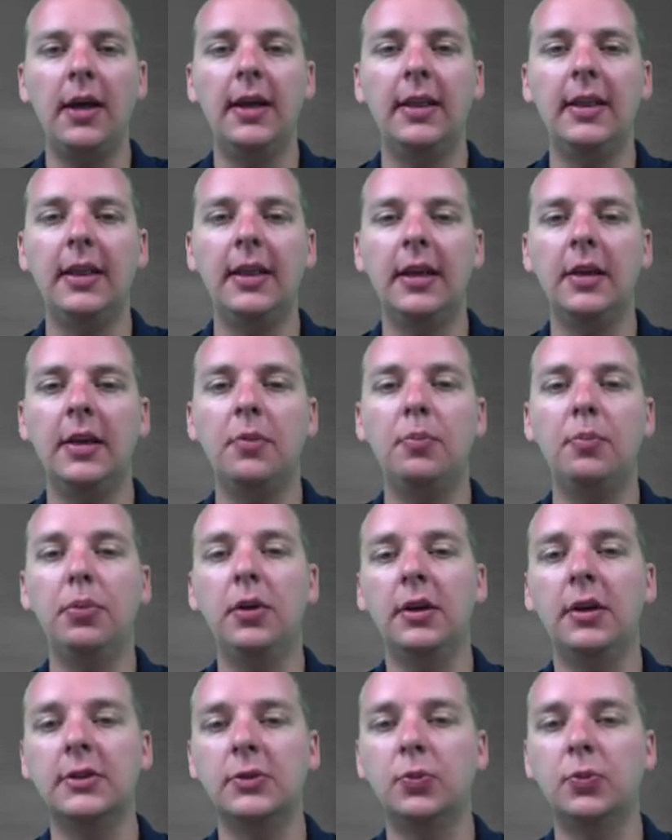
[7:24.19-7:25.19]
then
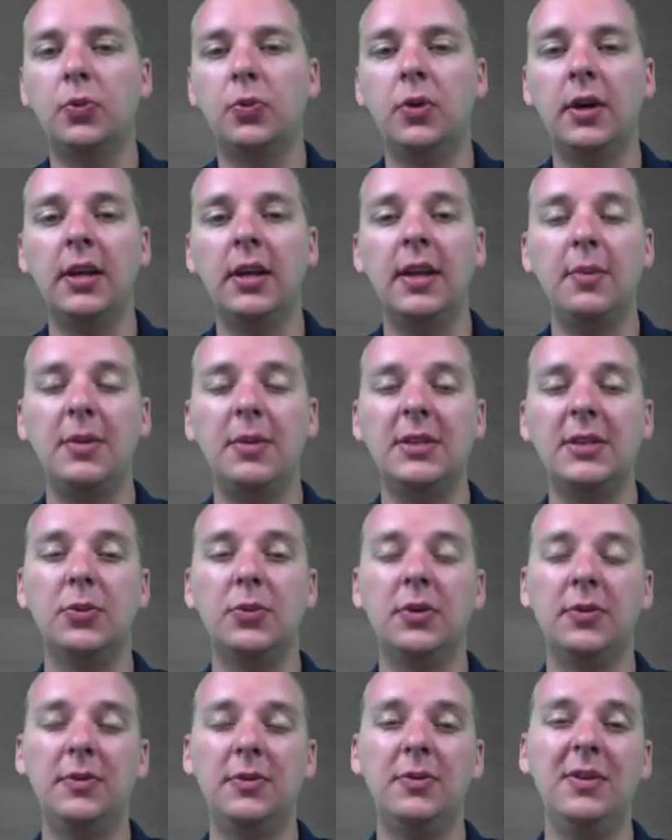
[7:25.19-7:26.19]
plus one, that means it
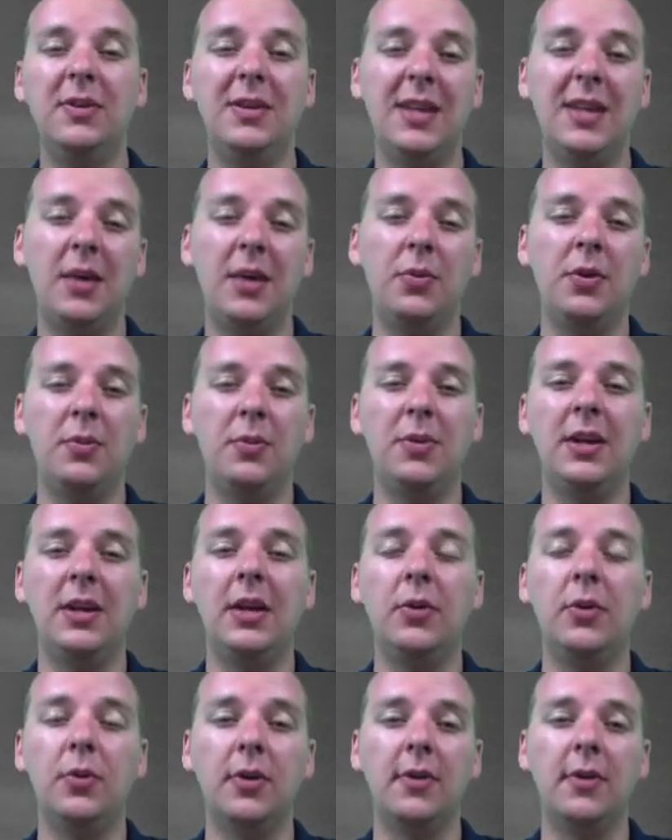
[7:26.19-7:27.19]
would have that would have been
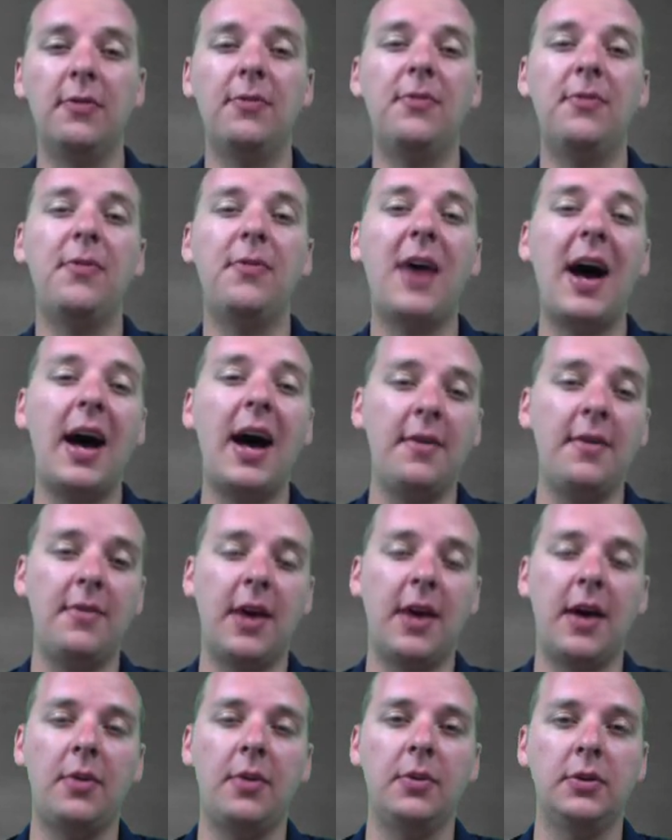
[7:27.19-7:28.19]
equal to five
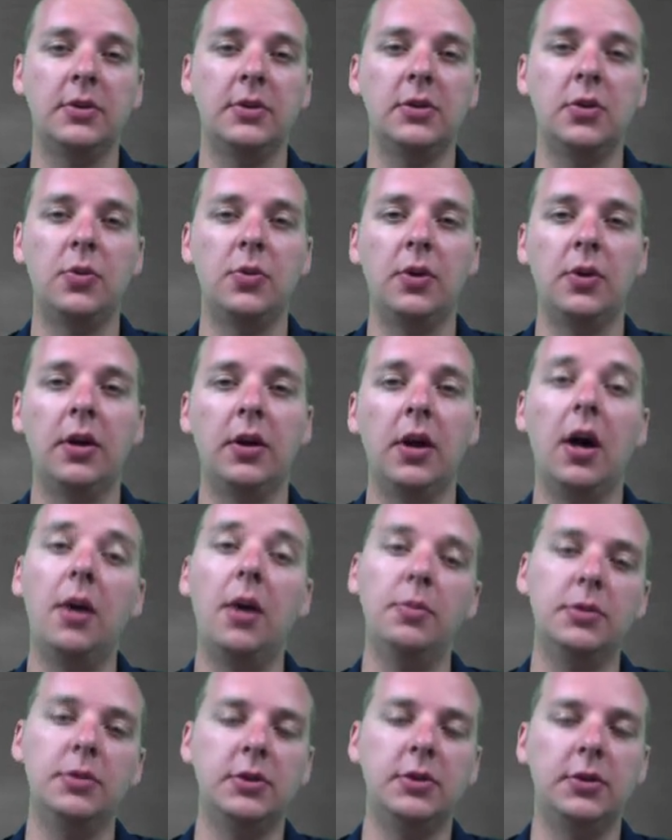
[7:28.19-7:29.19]
hours going
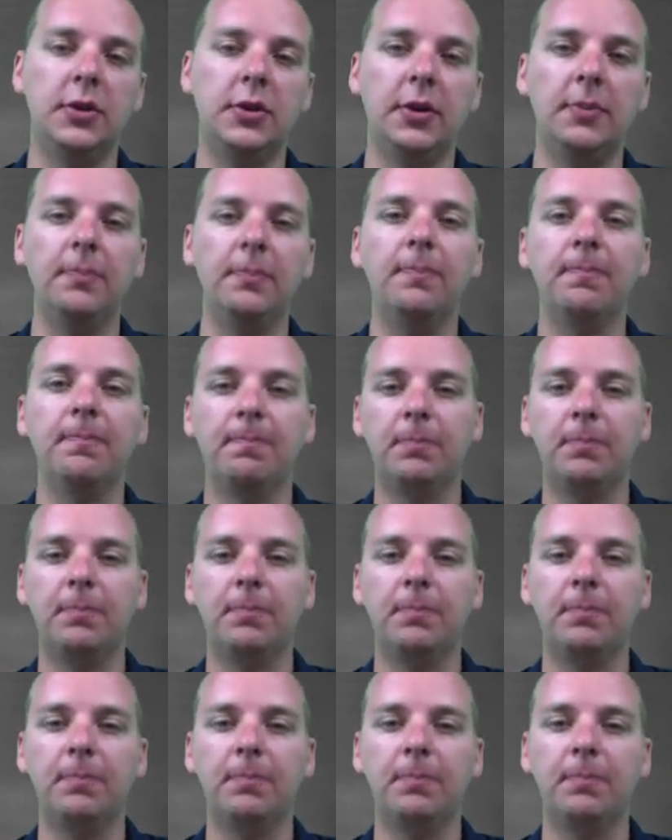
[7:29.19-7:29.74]
upstream.